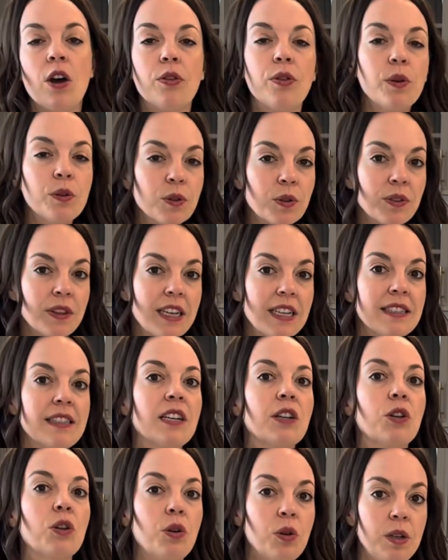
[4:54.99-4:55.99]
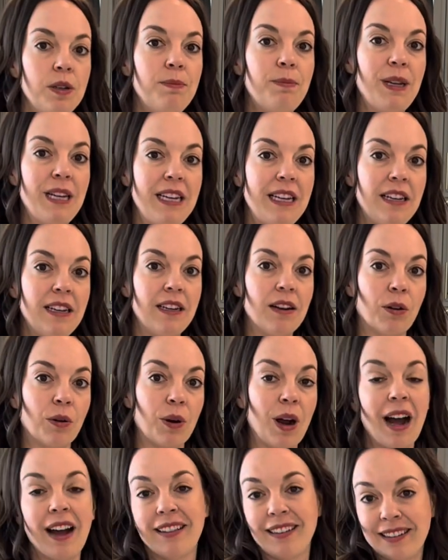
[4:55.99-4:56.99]
those are things that could be, or
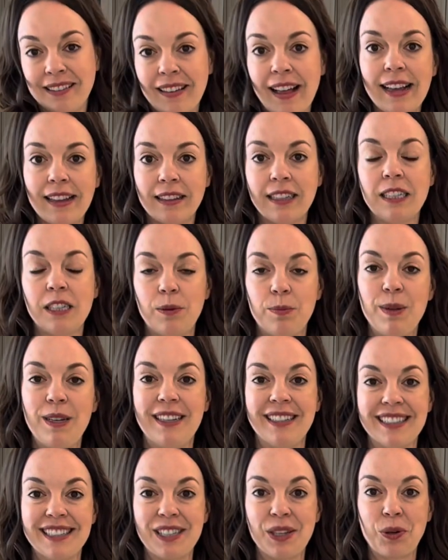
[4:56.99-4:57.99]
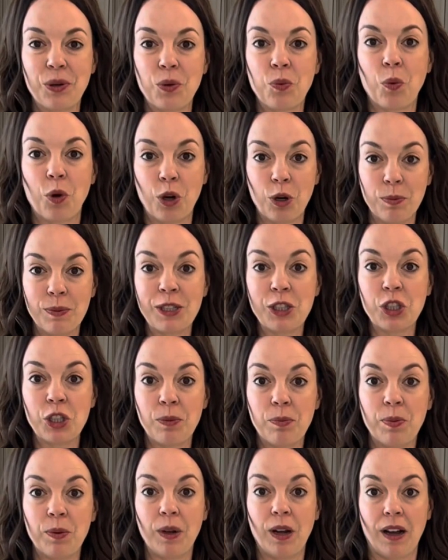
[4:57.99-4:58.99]
highly likely to be considered workmanship
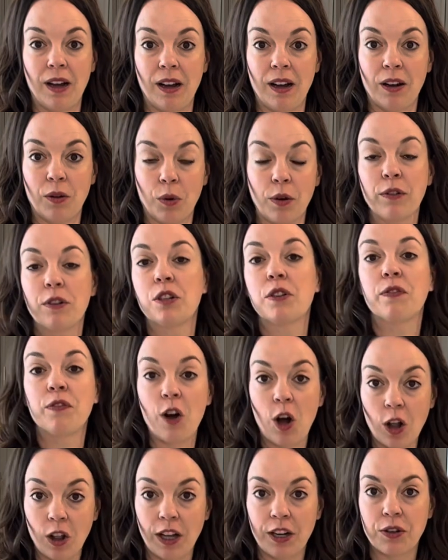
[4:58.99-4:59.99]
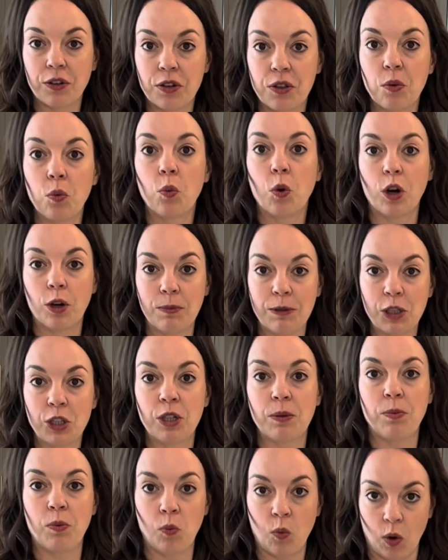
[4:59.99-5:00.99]
or to fall under the
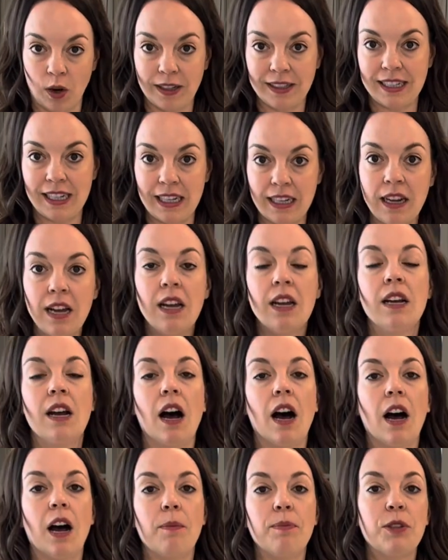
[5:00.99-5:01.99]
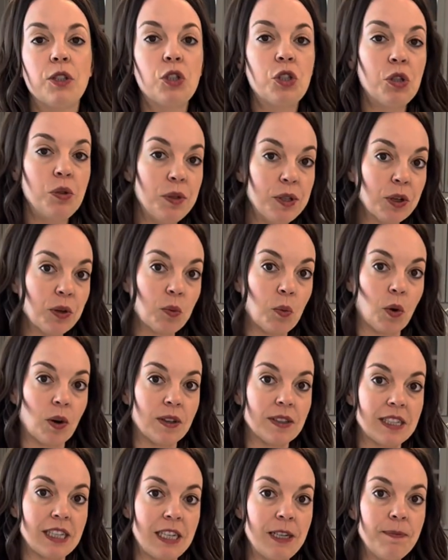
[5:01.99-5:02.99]
workmanship warranty. The 2-year
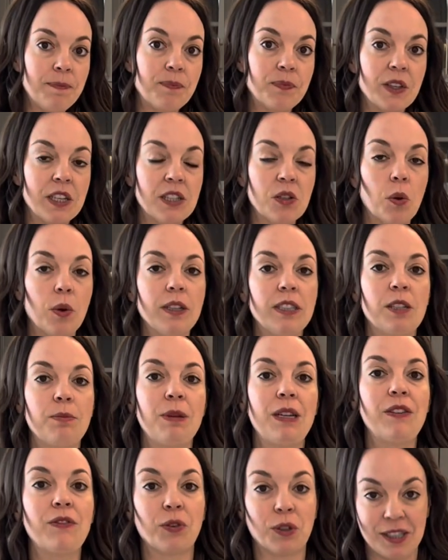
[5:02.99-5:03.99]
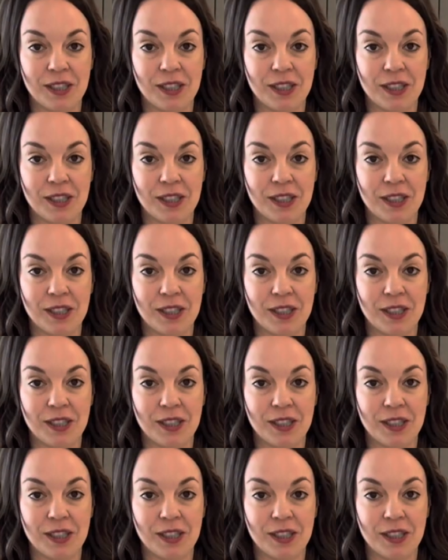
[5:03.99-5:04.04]
warranty is going to be for